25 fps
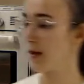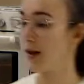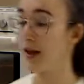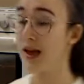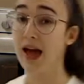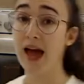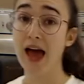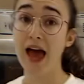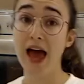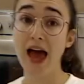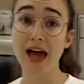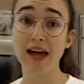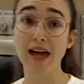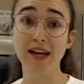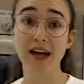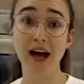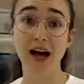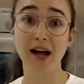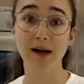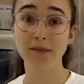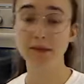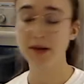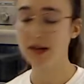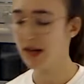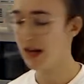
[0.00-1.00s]
And
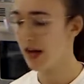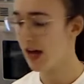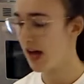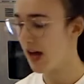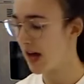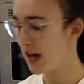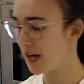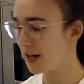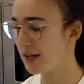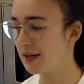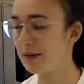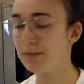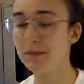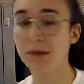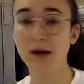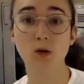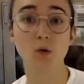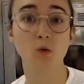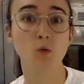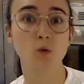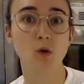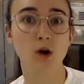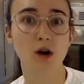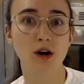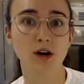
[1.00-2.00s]
I'm gonna add in my
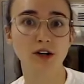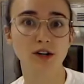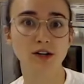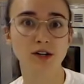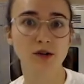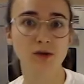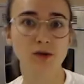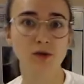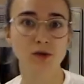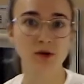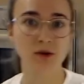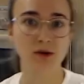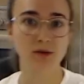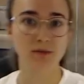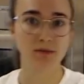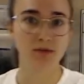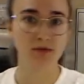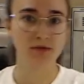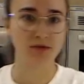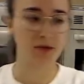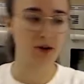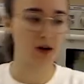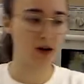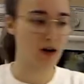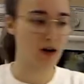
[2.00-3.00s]
water or broth.